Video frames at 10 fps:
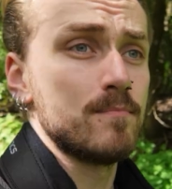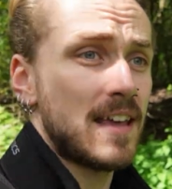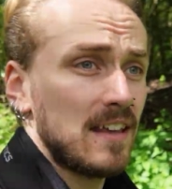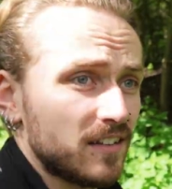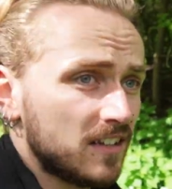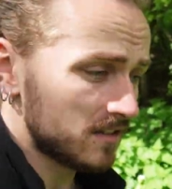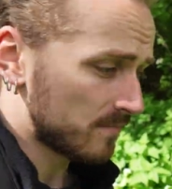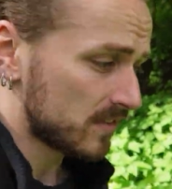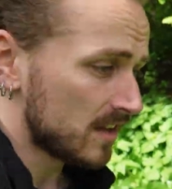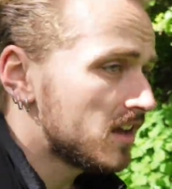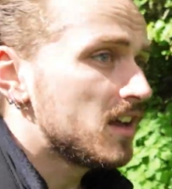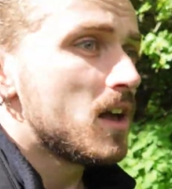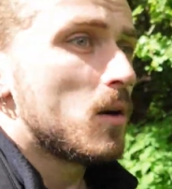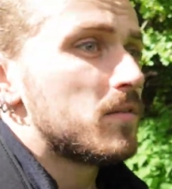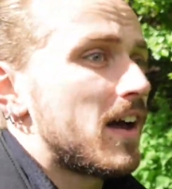amazing.
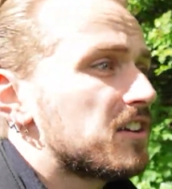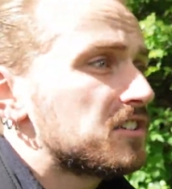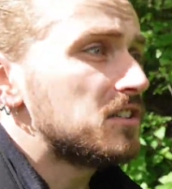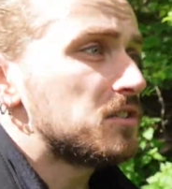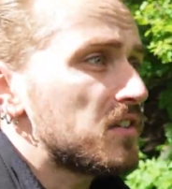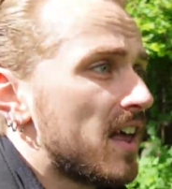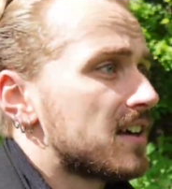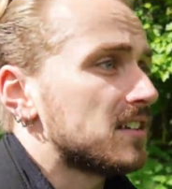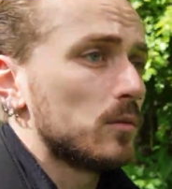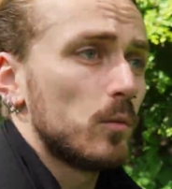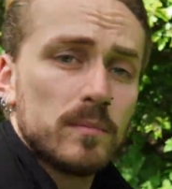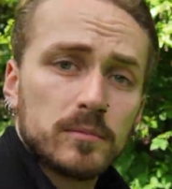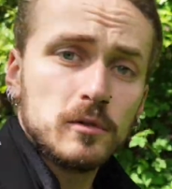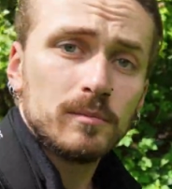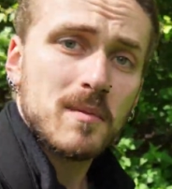We've actually just had a
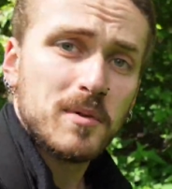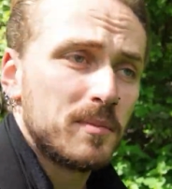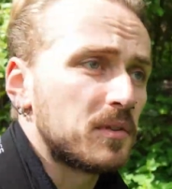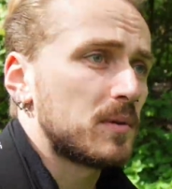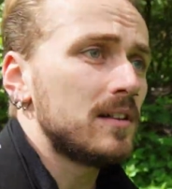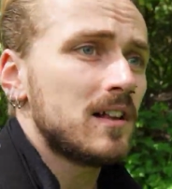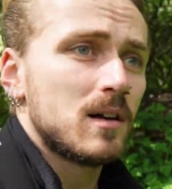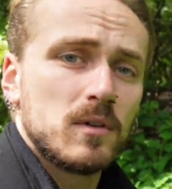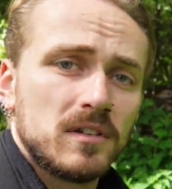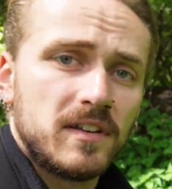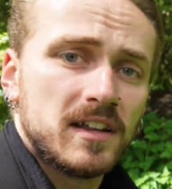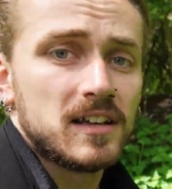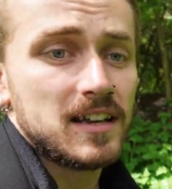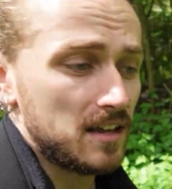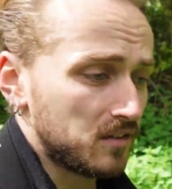whimbrel pop up as well on one of the
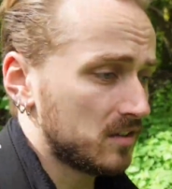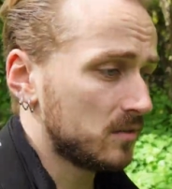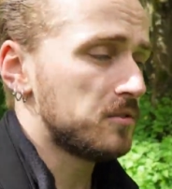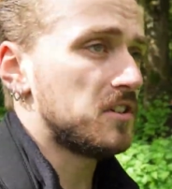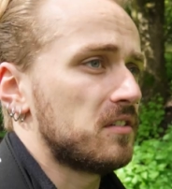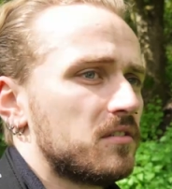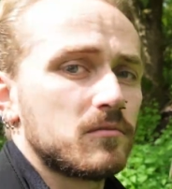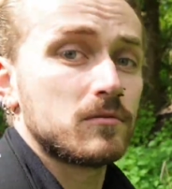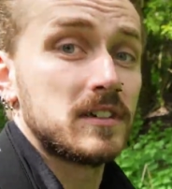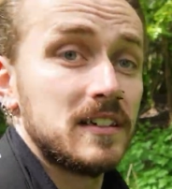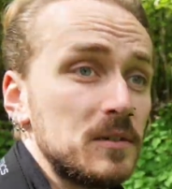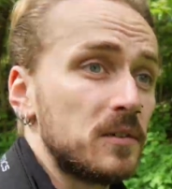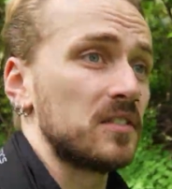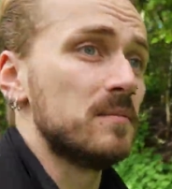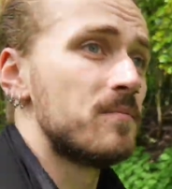lakes, which is really
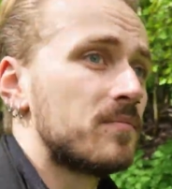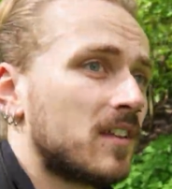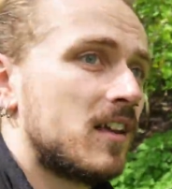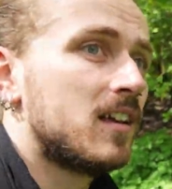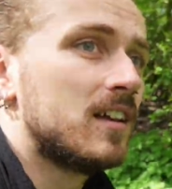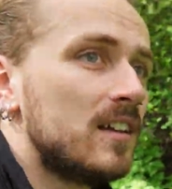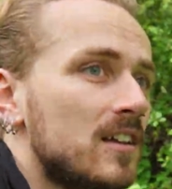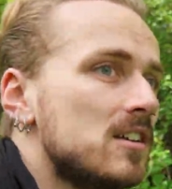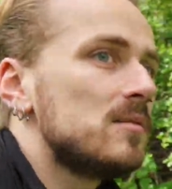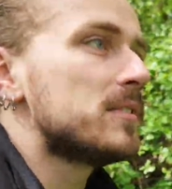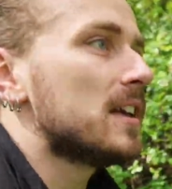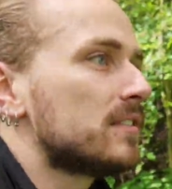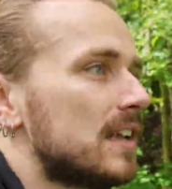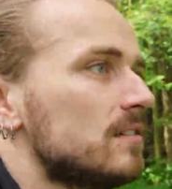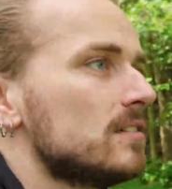awesome. But
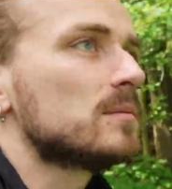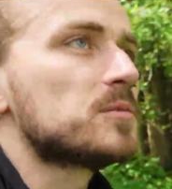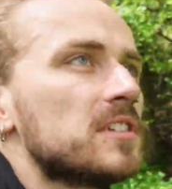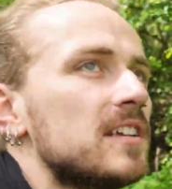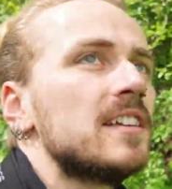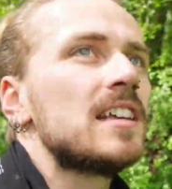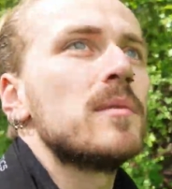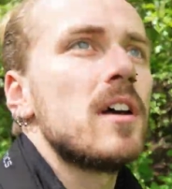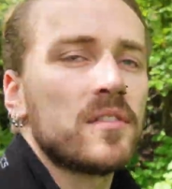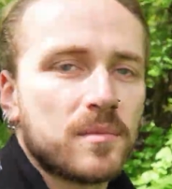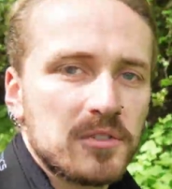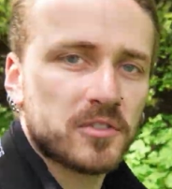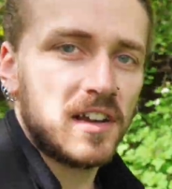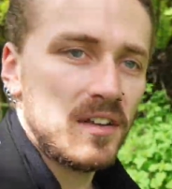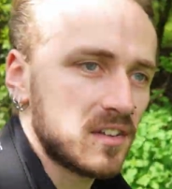yeah, for now, I'm just going to keep my eyes on the
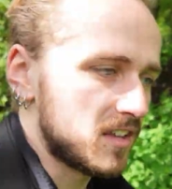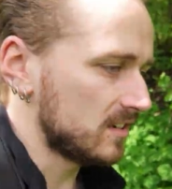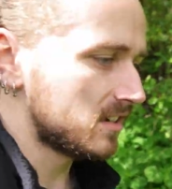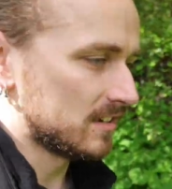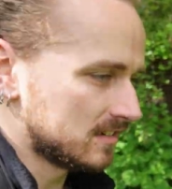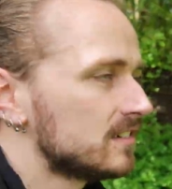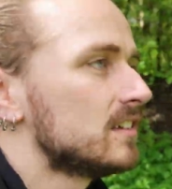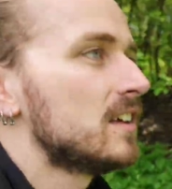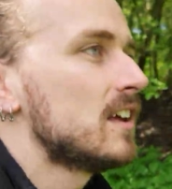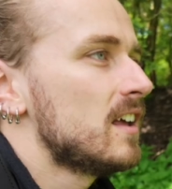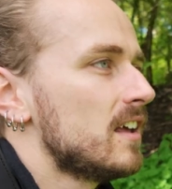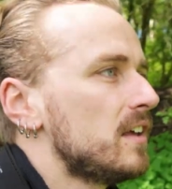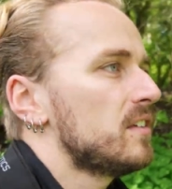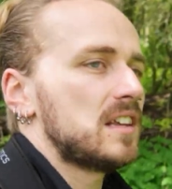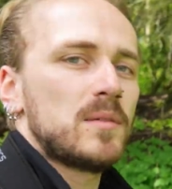trees and
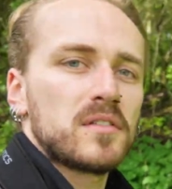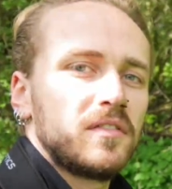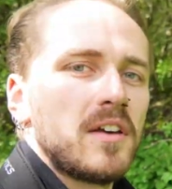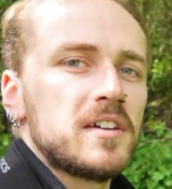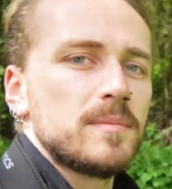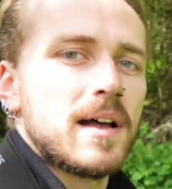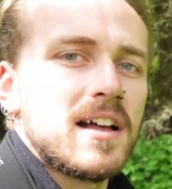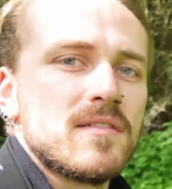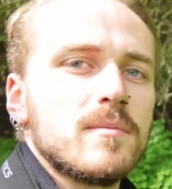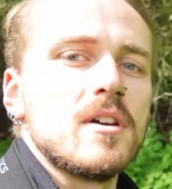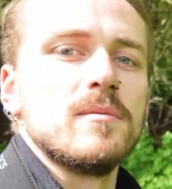see what's floating about at the